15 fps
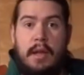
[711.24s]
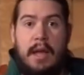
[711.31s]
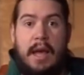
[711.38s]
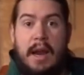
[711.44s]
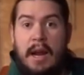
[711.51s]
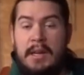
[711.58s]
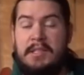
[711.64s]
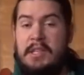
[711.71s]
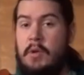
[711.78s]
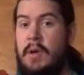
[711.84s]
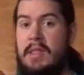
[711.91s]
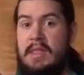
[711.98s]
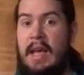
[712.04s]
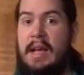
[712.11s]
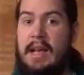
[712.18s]
And honestly, you
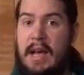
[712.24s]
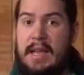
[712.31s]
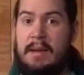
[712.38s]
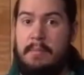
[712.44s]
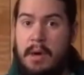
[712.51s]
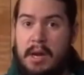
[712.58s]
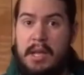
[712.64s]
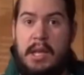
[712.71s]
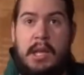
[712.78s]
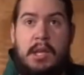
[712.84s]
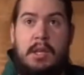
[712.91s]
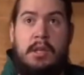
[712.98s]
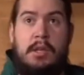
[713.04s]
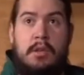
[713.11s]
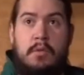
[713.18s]
hit that kind of
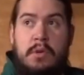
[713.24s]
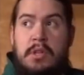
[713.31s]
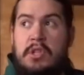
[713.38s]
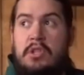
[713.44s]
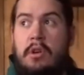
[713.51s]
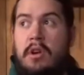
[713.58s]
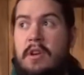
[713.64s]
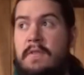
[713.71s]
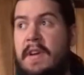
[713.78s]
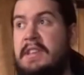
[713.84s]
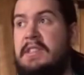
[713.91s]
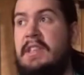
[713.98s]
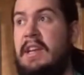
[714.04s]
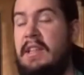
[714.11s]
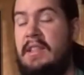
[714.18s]
money, you can start
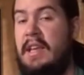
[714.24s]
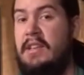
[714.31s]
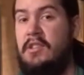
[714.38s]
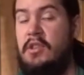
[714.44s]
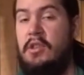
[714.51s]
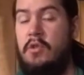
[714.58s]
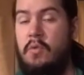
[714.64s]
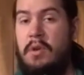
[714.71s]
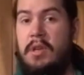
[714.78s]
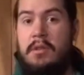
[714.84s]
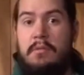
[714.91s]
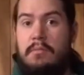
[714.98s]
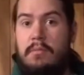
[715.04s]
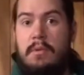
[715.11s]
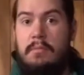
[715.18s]
investing in things and you
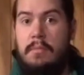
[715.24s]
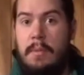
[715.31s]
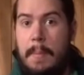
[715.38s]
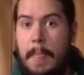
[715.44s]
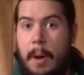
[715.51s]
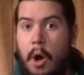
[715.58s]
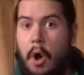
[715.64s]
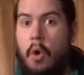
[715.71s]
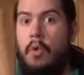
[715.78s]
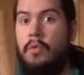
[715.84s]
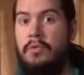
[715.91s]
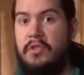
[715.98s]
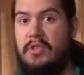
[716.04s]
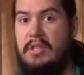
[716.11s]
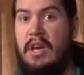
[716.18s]
can
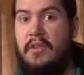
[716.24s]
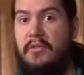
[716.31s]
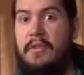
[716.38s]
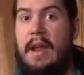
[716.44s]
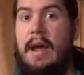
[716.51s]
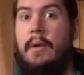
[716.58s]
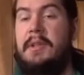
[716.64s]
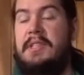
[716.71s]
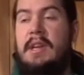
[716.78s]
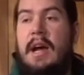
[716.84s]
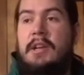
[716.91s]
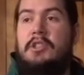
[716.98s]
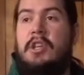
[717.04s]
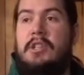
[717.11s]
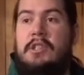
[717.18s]
own stuff now. It's
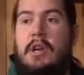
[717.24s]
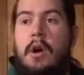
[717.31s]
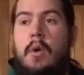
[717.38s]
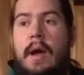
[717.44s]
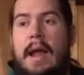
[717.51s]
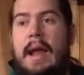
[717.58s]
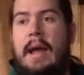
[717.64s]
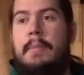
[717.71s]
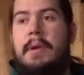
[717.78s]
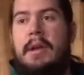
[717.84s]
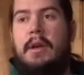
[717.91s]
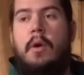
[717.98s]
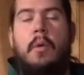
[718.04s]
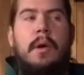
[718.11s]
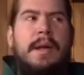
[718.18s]
not just, oh, hey, I'm going to
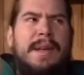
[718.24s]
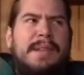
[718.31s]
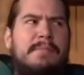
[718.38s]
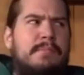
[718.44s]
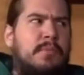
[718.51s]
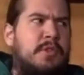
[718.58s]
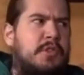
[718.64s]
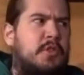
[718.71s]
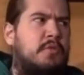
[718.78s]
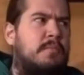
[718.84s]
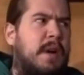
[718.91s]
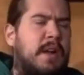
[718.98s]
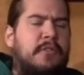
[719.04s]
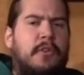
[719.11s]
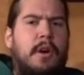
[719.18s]
go resume
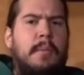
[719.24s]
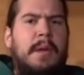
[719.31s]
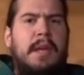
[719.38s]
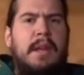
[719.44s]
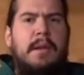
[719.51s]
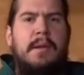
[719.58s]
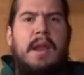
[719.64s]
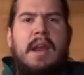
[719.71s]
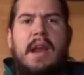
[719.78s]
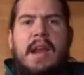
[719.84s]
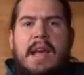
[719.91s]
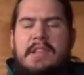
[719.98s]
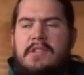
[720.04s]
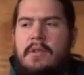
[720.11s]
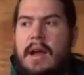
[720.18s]
my farming in a
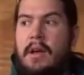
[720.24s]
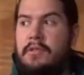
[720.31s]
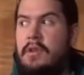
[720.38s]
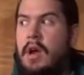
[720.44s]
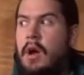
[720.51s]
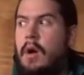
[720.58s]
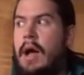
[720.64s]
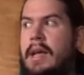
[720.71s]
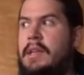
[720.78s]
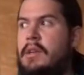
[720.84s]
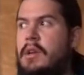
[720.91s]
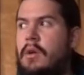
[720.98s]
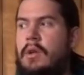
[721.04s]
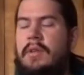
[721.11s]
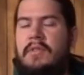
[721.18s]
nicer house. No, can
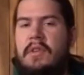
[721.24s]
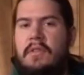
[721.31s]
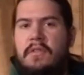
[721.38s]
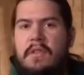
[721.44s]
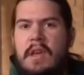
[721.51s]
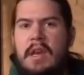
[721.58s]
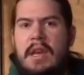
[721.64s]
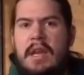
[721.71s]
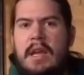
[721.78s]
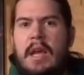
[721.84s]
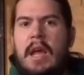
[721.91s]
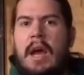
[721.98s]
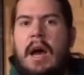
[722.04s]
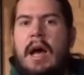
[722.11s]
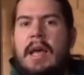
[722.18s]
go live in a city.
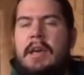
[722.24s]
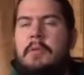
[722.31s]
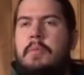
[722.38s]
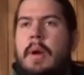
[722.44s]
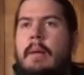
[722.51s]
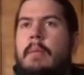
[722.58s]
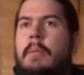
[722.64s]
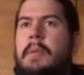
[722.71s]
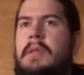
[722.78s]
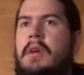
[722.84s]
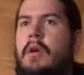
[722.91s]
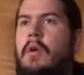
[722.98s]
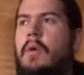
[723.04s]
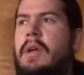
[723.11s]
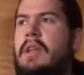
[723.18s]
I could probably
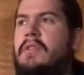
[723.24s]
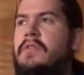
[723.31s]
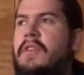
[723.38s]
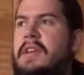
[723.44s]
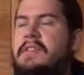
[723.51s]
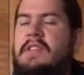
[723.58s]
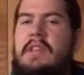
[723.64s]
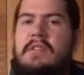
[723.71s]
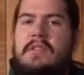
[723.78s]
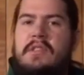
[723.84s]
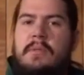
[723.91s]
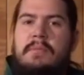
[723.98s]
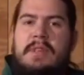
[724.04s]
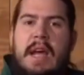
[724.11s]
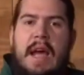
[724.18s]
go invest in
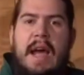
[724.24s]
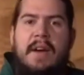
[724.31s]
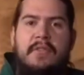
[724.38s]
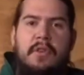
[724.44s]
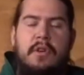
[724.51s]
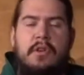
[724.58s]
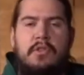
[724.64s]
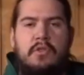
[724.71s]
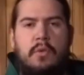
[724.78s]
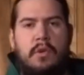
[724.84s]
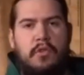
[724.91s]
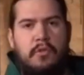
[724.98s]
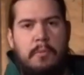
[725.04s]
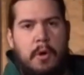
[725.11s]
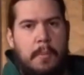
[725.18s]
some taverns or
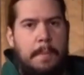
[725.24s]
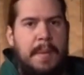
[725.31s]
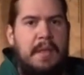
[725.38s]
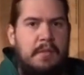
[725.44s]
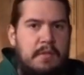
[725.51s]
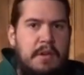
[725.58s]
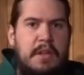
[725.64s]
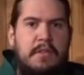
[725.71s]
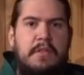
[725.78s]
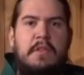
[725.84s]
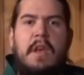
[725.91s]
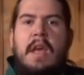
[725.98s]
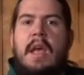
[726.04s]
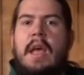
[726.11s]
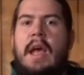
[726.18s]
a small business.
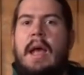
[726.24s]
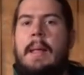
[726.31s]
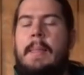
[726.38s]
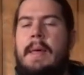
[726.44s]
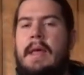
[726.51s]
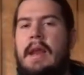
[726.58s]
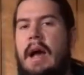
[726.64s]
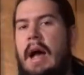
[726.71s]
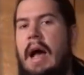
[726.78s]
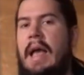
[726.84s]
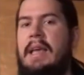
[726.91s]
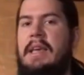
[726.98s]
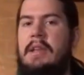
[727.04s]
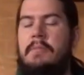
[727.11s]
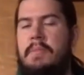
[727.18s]
And then
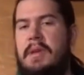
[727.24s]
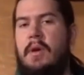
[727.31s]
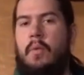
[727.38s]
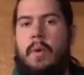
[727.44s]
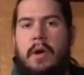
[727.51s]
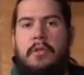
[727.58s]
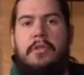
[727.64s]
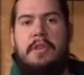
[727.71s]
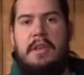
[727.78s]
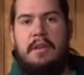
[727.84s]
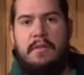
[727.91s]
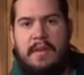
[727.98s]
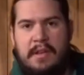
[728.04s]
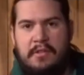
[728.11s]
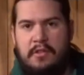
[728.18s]
I can be a wealthy
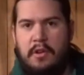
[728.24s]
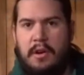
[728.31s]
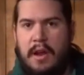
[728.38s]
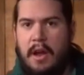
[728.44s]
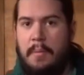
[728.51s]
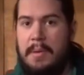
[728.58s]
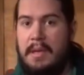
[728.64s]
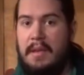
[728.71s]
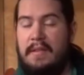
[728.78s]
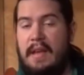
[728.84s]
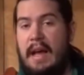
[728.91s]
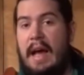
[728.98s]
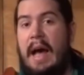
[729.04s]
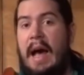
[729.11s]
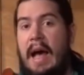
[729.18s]
investor now because
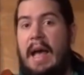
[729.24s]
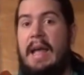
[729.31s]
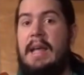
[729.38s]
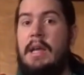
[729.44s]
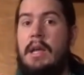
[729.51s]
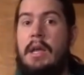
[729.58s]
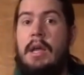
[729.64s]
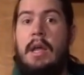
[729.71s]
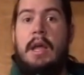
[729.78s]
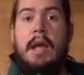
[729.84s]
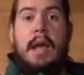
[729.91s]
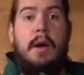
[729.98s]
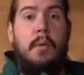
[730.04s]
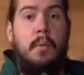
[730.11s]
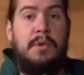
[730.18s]
I
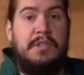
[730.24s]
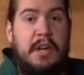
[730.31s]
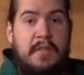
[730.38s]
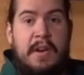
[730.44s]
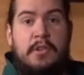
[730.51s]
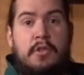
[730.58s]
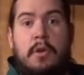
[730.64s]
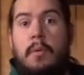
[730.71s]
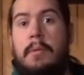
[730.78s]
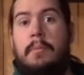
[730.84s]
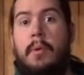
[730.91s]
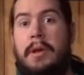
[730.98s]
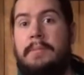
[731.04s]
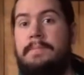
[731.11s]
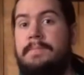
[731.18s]
was an adventurer at one
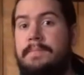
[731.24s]
point.